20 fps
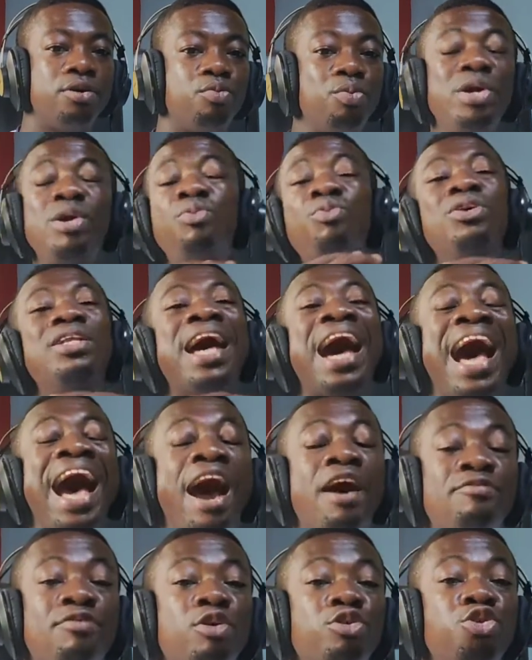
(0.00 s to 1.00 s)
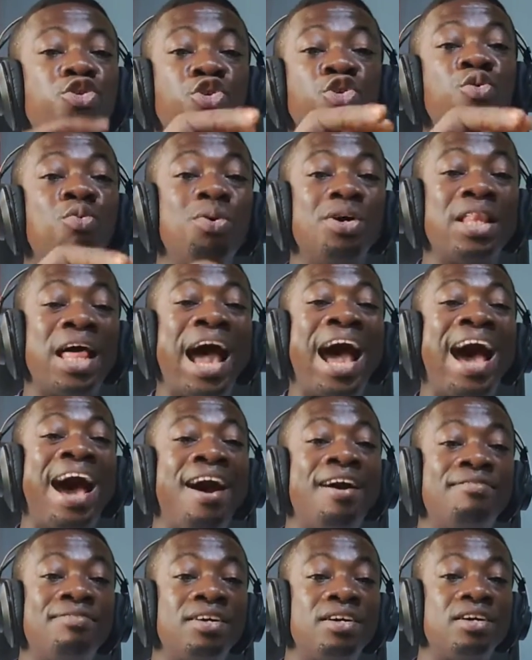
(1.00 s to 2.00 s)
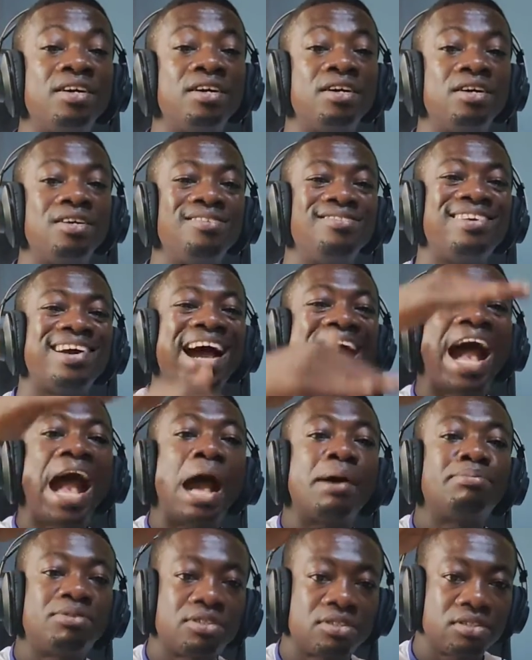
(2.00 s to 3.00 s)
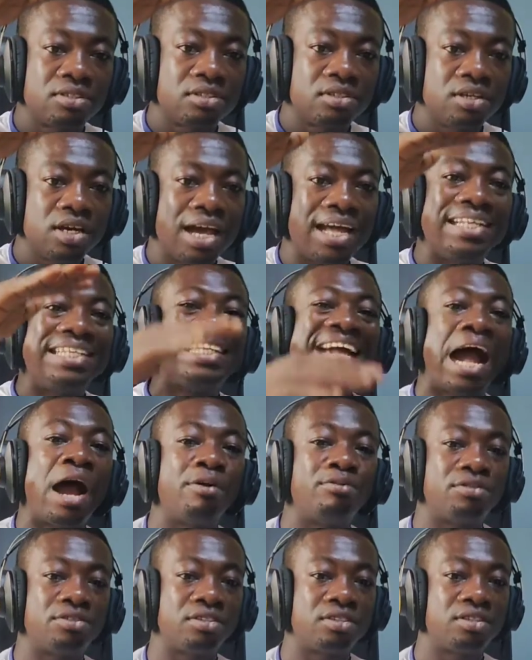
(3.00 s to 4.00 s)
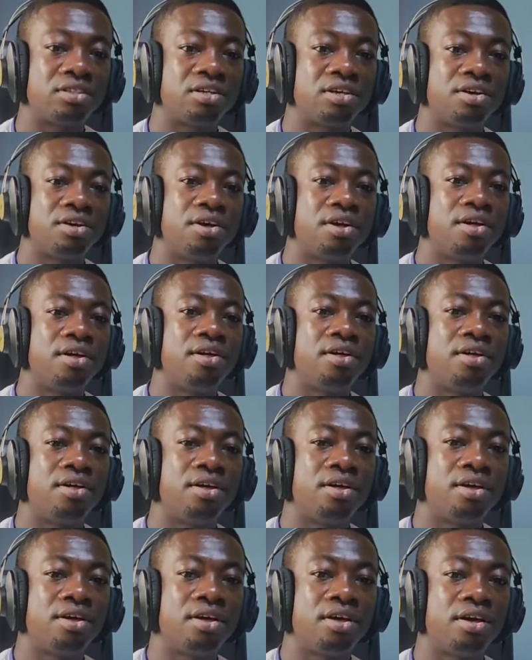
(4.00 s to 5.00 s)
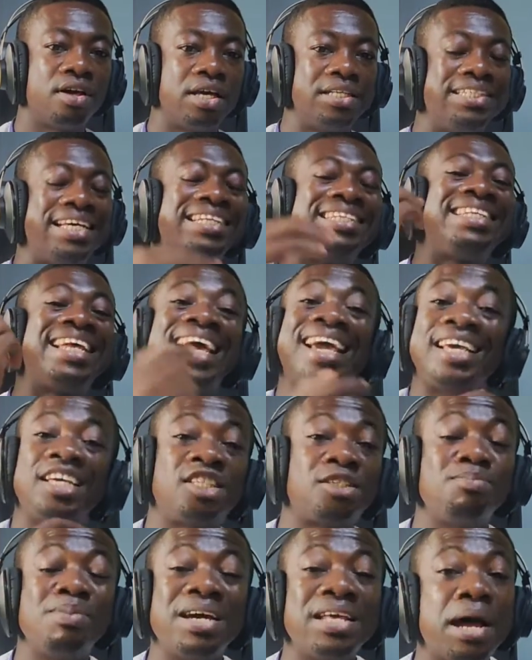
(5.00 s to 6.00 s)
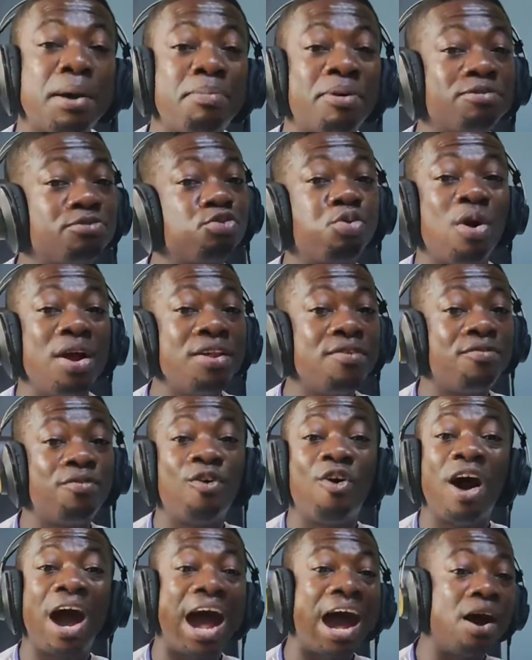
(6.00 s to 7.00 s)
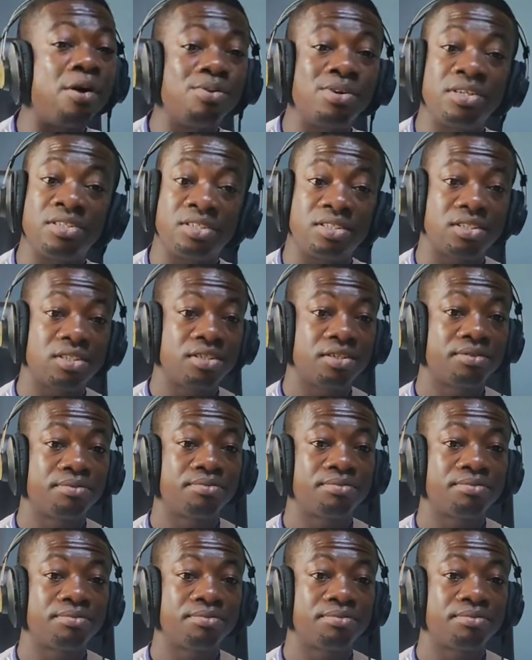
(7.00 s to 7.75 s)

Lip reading: we would have, or you will have, the ups and downs. The day is made up of 24 hours,